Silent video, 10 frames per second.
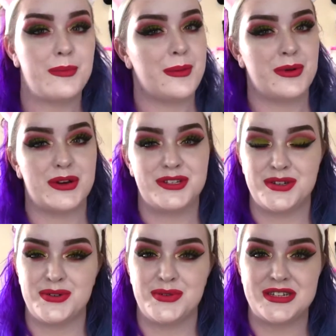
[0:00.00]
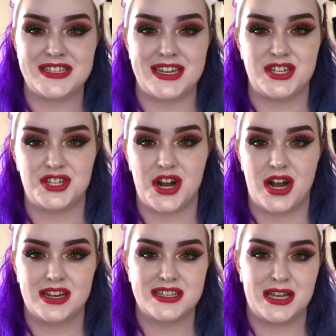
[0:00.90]
Remember to stay
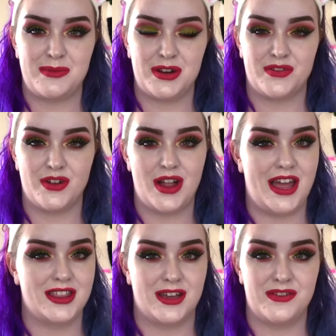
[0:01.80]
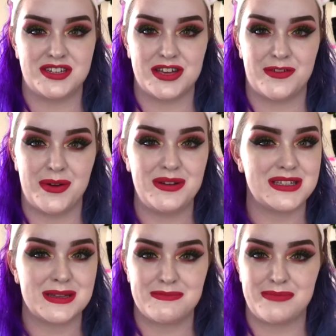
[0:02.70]
strong, stay beautiful, and love yourself
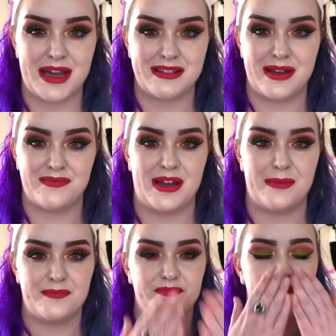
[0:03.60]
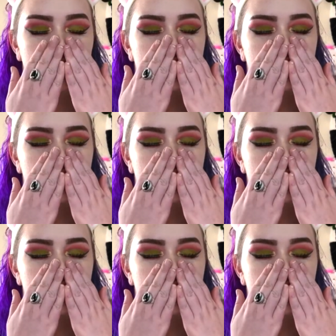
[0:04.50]
always. Bye, Glam Fam.